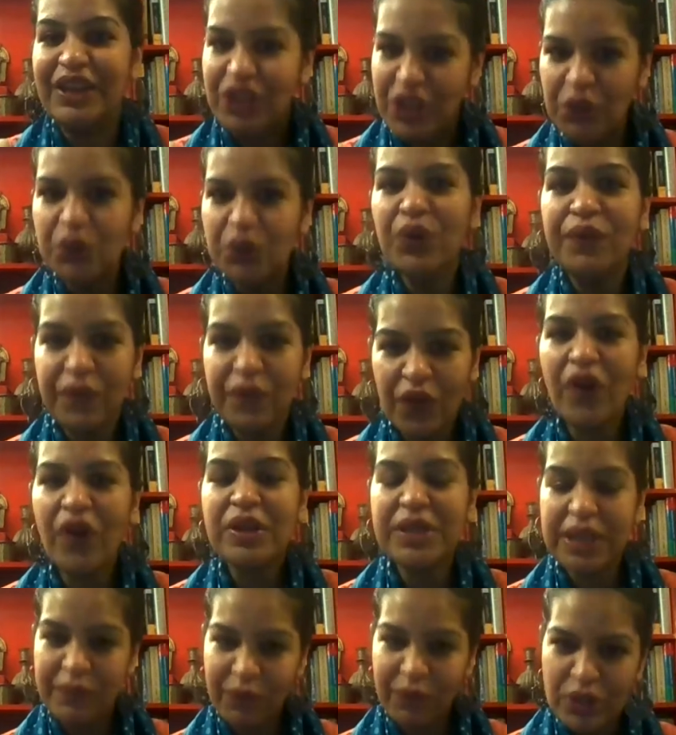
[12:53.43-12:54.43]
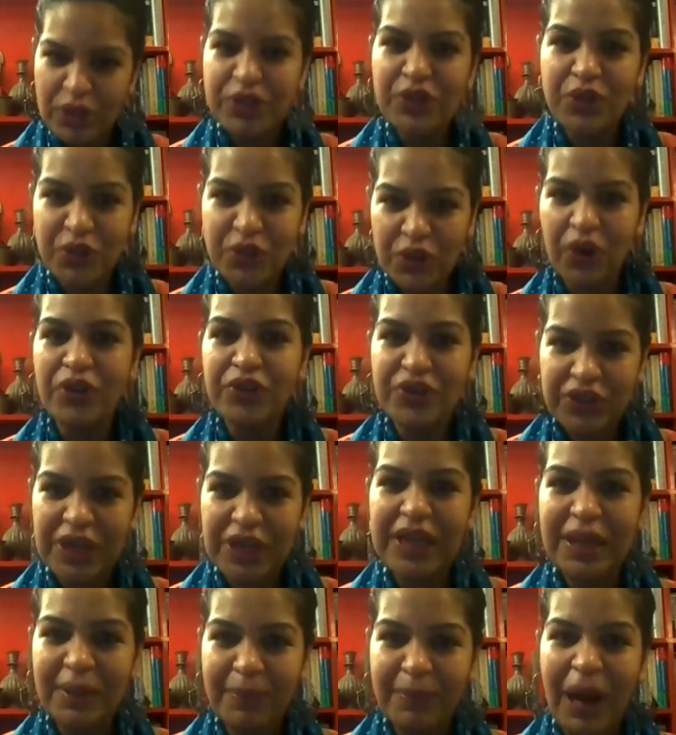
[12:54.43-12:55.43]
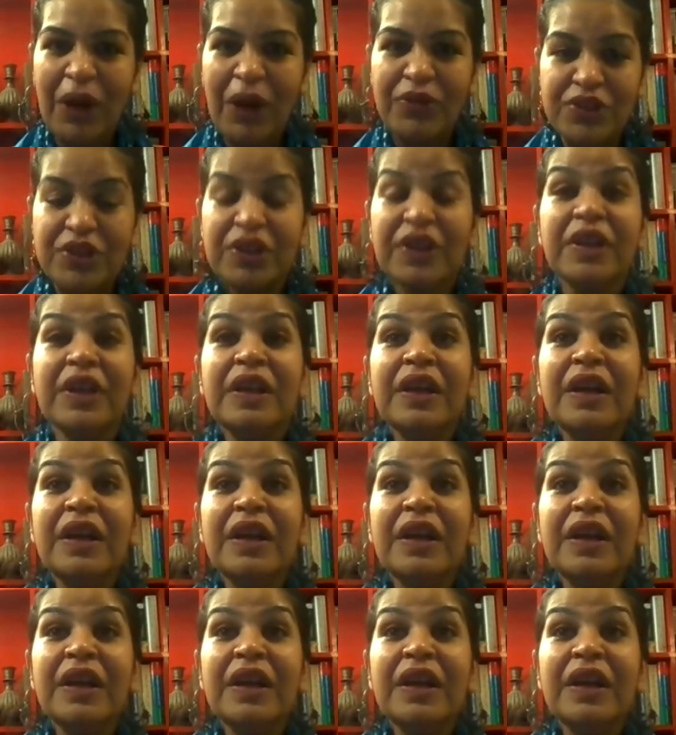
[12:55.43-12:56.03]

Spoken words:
And you, of course, have also talked really about